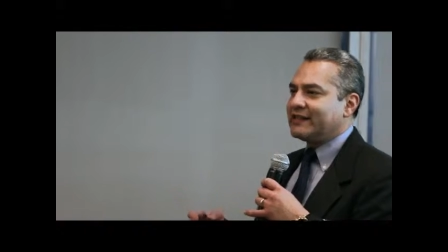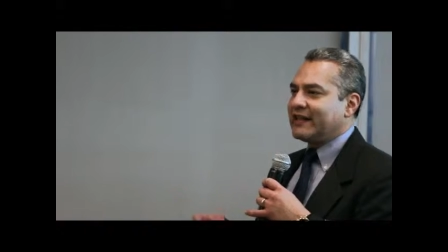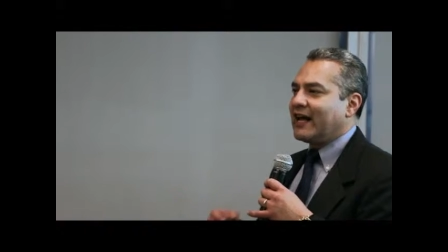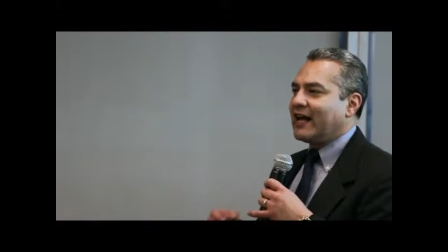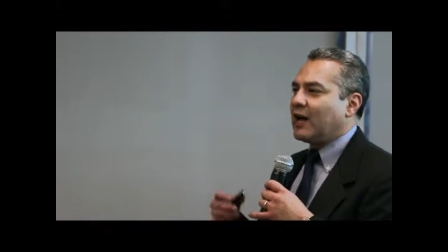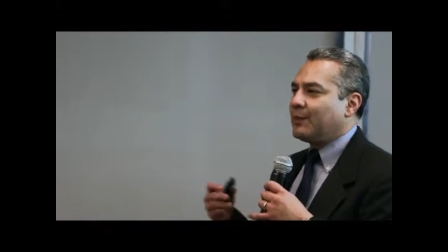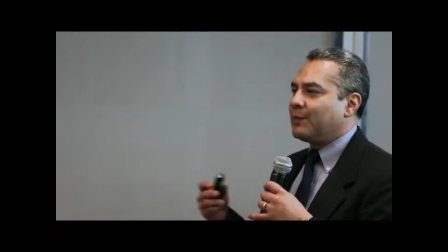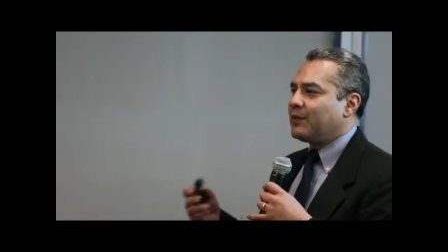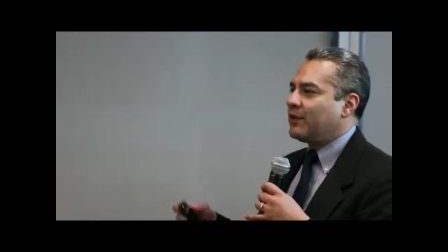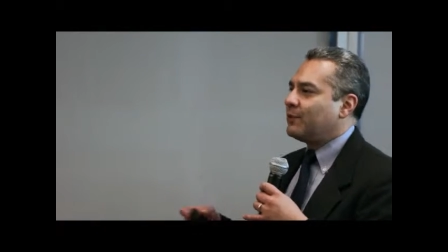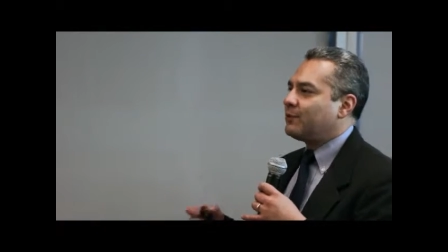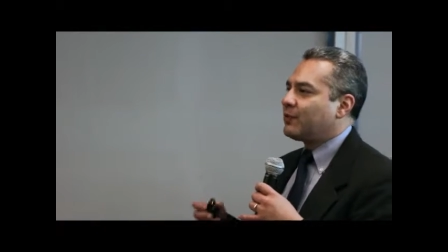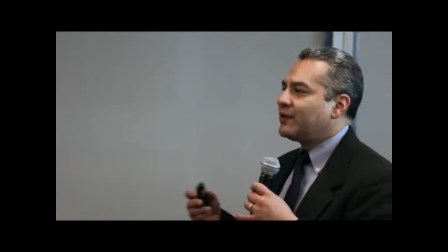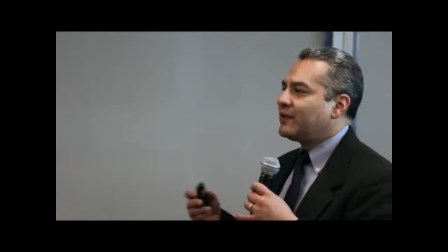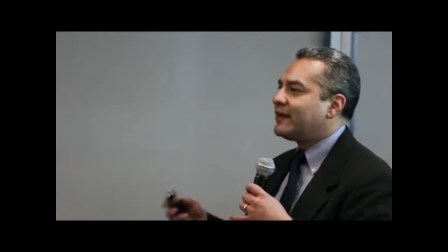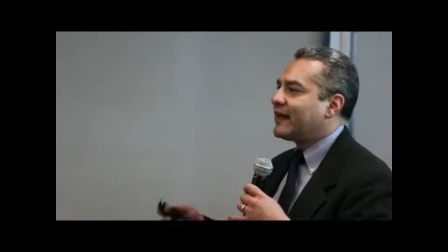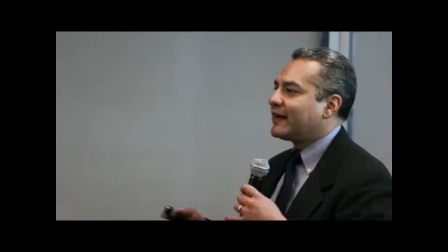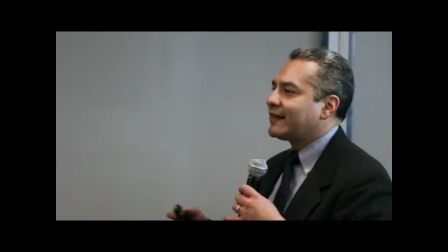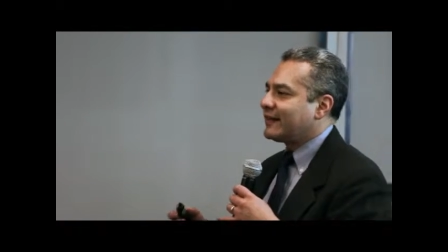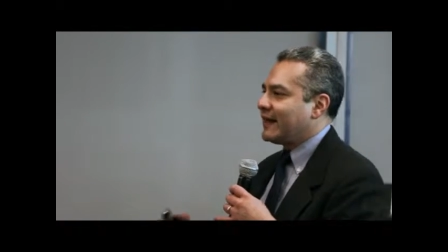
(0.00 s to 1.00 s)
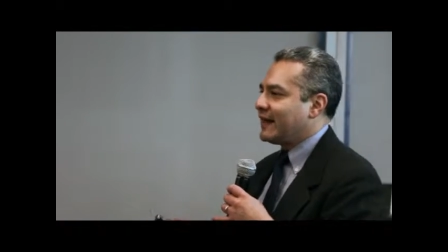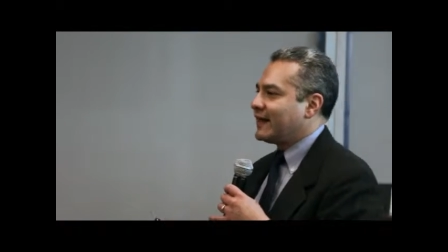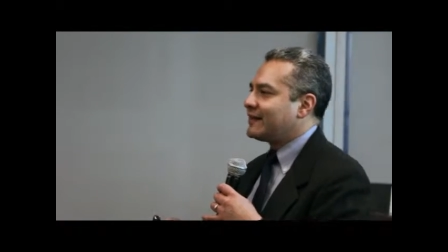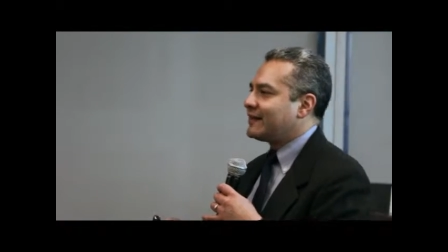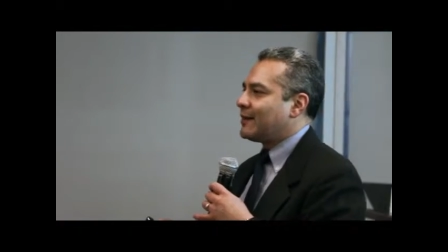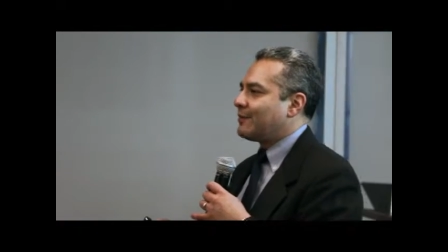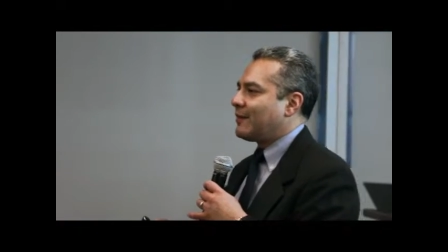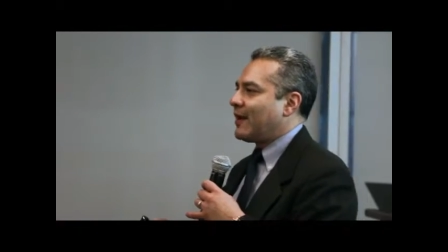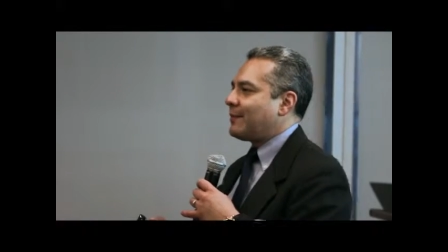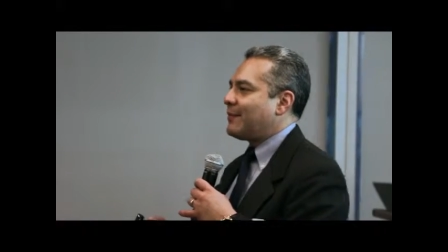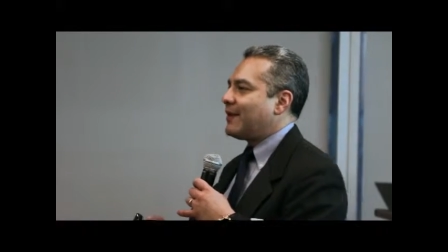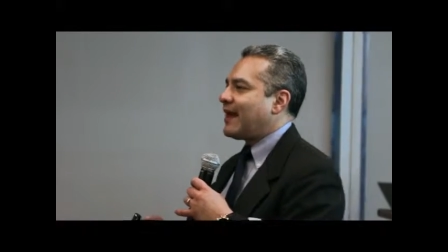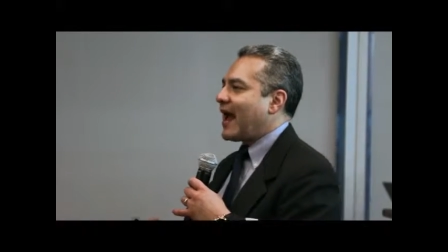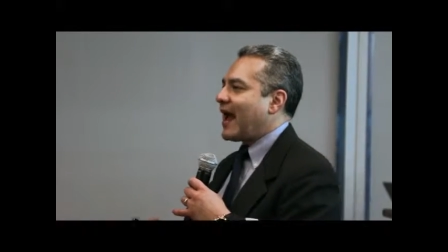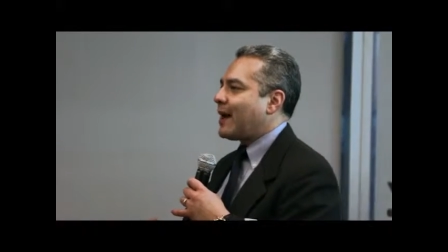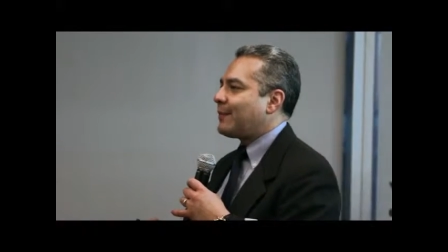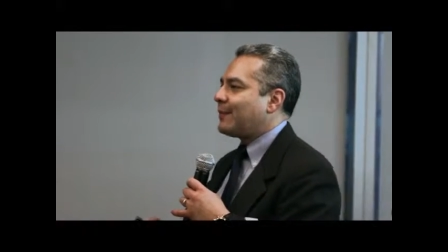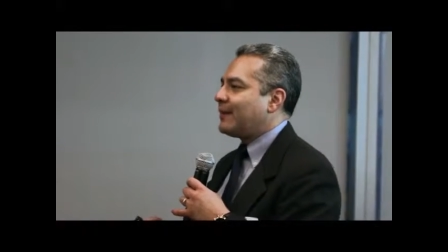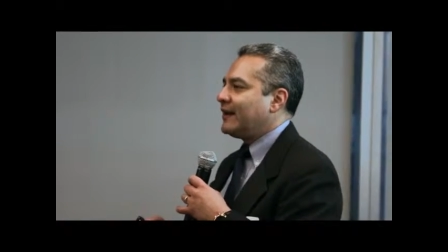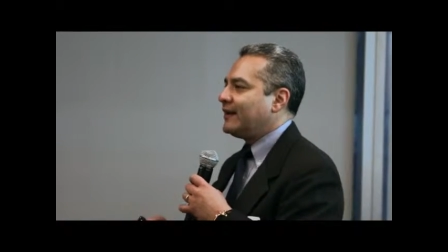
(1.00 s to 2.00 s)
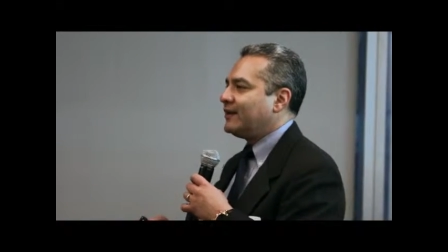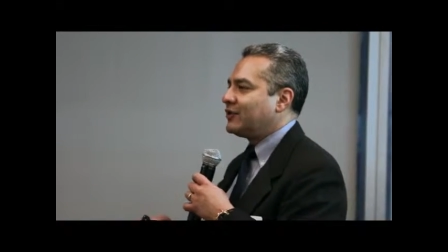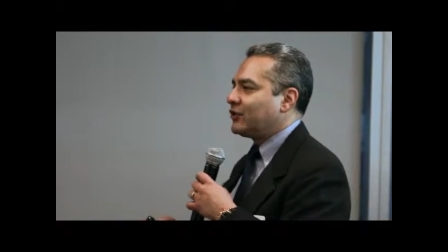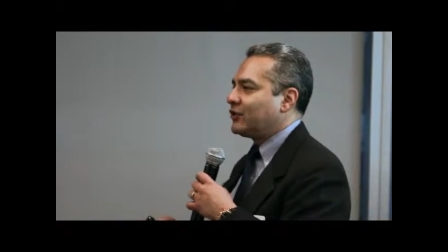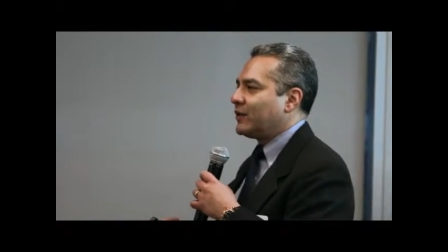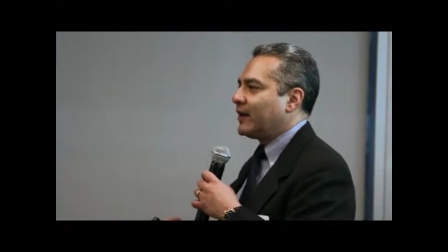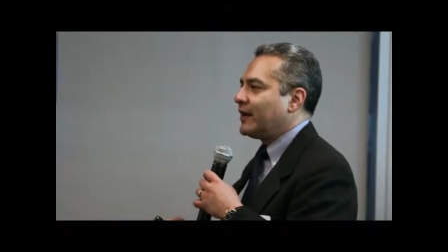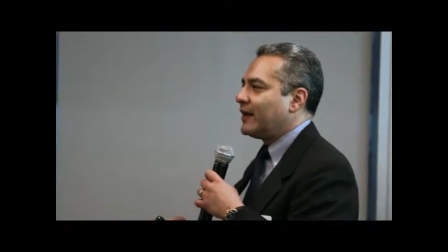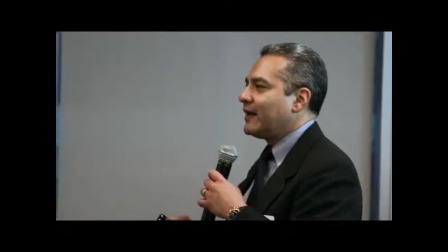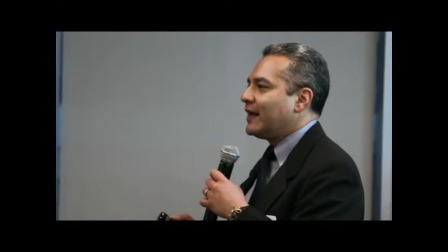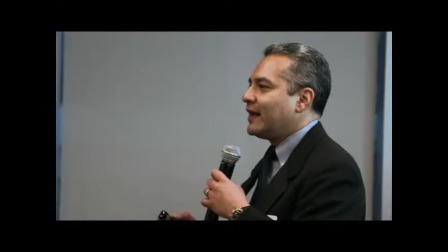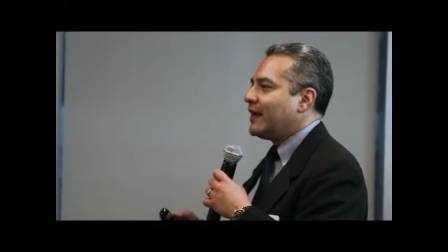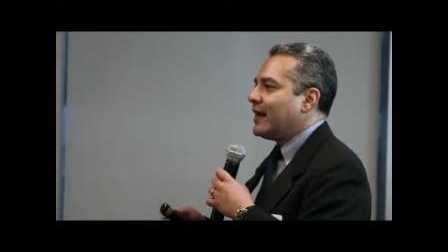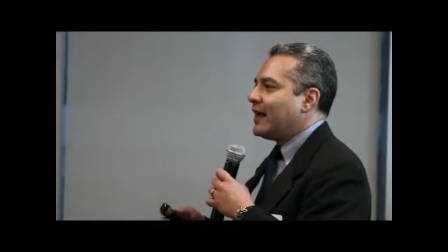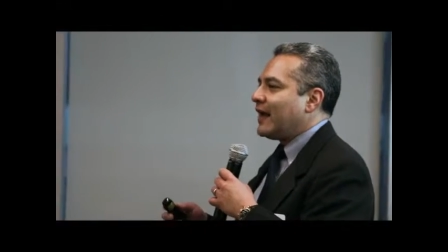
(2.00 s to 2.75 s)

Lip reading: to help you predict things that might be happening to it.